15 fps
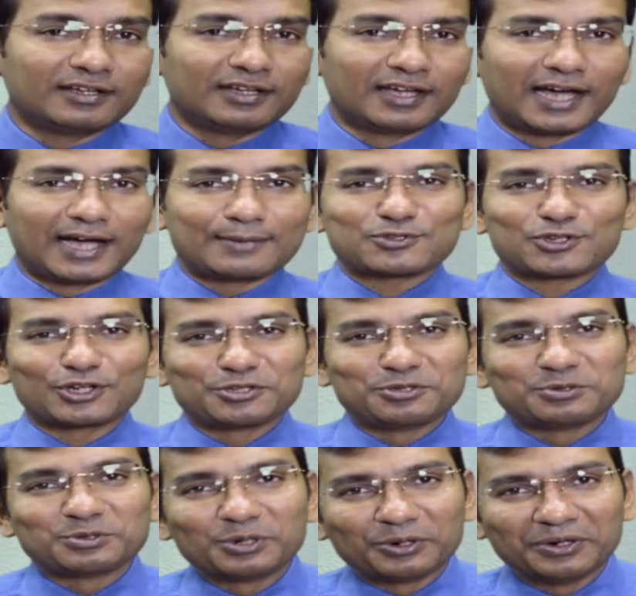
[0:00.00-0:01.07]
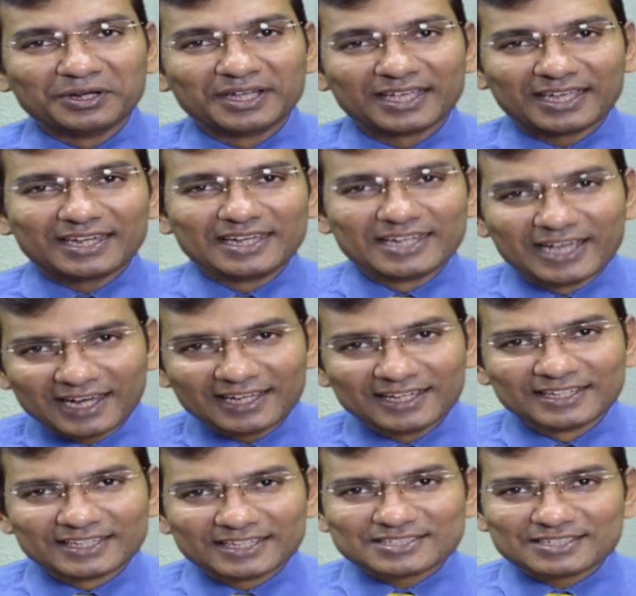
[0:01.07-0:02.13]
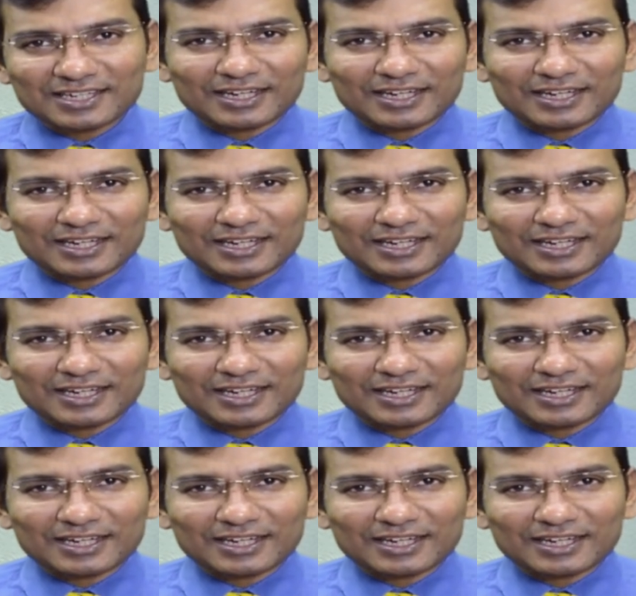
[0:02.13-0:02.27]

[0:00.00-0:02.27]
I'm sure you know India is